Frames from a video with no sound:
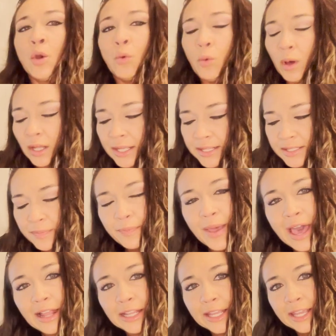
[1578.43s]
Well, his
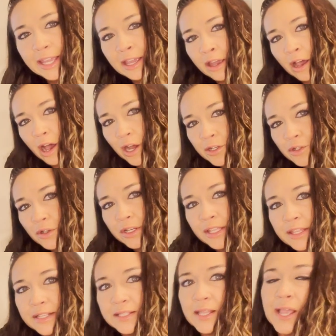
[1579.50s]
belly
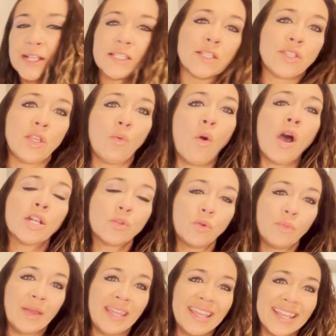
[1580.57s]
underneath his legs as he walked
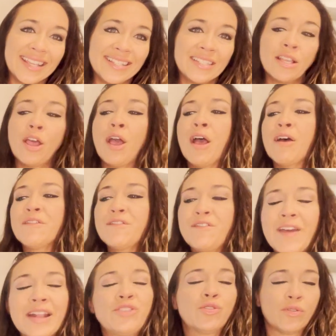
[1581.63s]
would be his
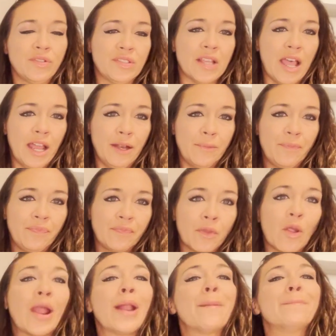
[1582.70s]
ventral side,
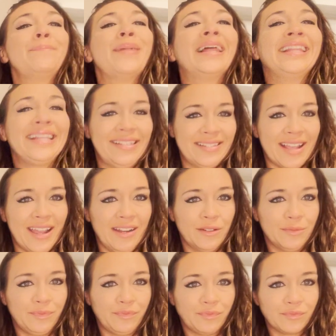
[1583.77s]
right? Belly side,
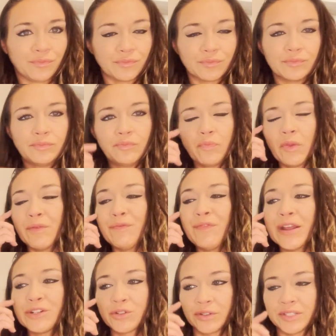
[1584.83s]

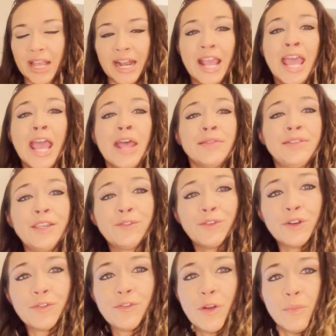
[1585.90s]
ventral side.
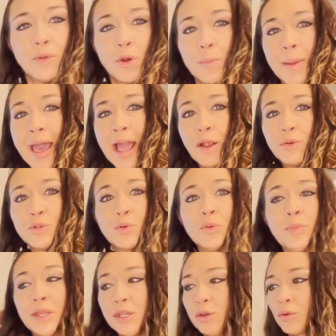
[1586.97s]
Different from your back, which
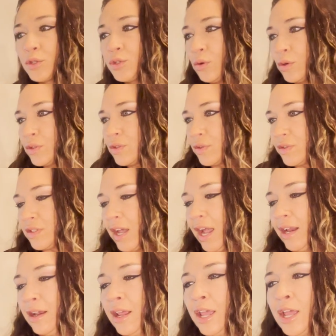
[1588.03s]
would be your dorsal
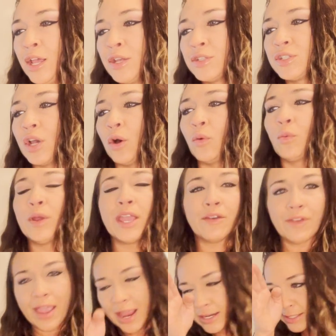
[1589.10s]
side. So we
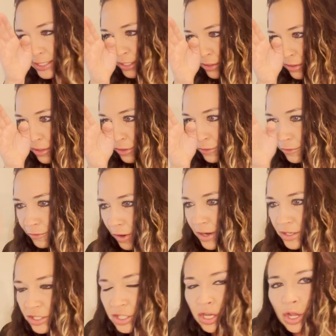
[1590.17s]
have anterior
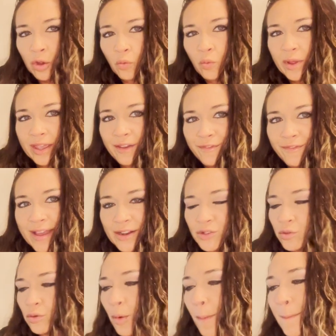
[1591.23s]
front, we have
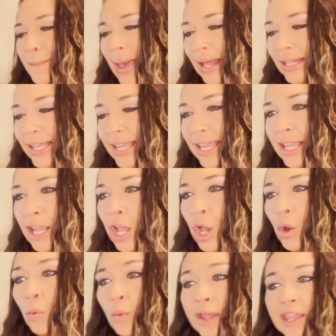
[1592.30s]
ventral belly,
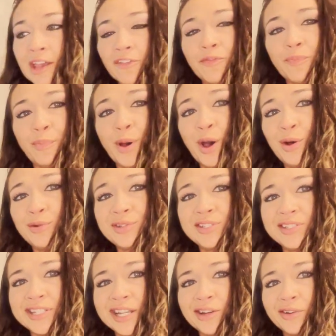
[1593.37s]
we have
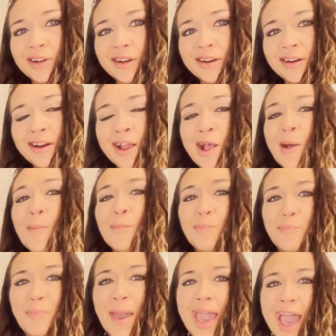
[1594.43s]
posterior
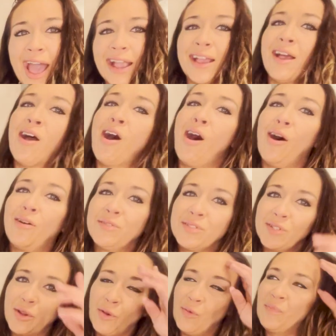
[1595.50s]
back.
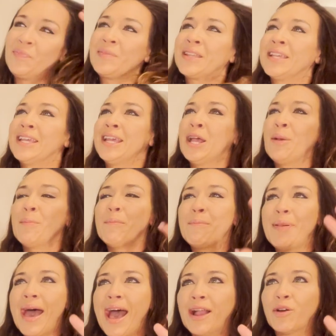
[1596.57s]
Also
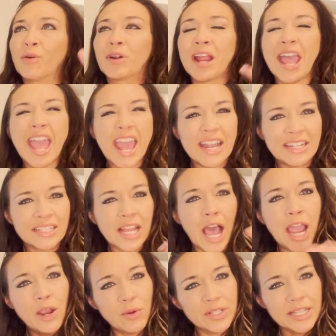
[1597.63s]
back or end.
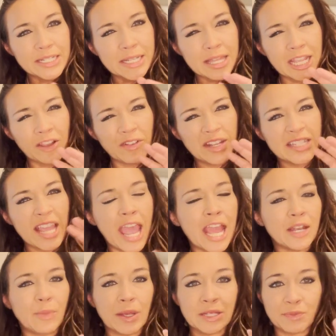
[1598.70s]
I always like to think of it as
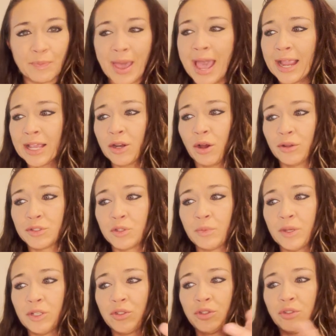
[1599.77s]
end because back can also
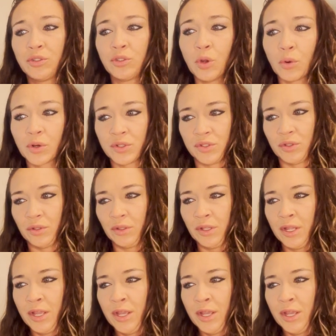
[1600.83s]
be dorsal.